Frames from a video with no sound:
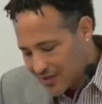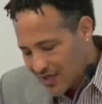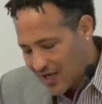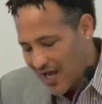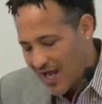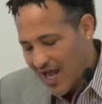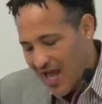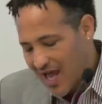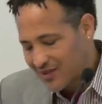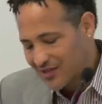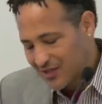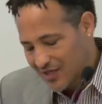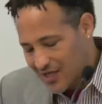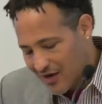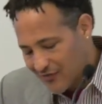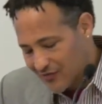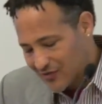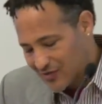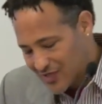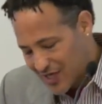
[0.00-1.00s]
I had the
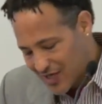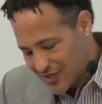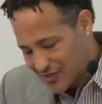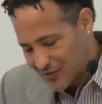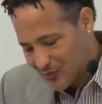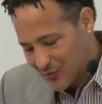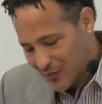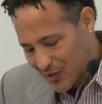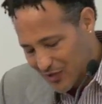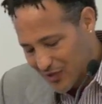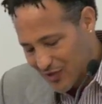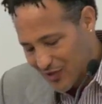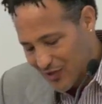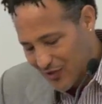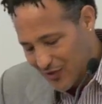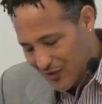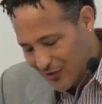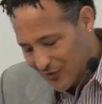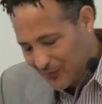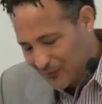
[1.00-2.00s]
conversation with
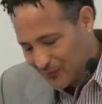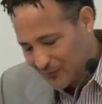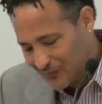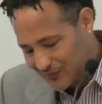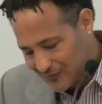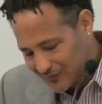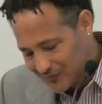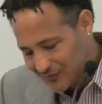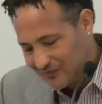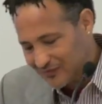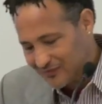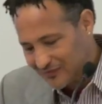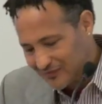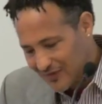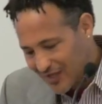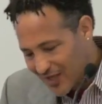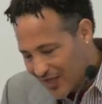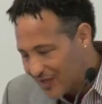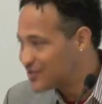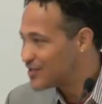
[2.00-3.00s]
her
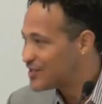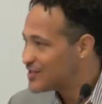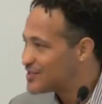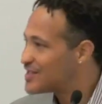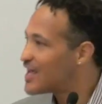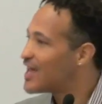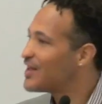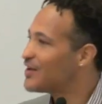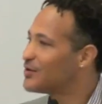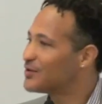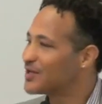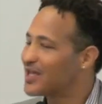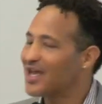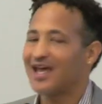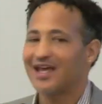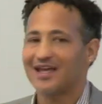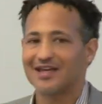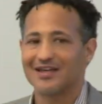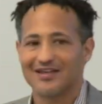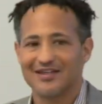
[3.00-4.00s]
and she said,
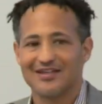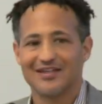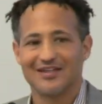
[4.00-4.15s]
okay.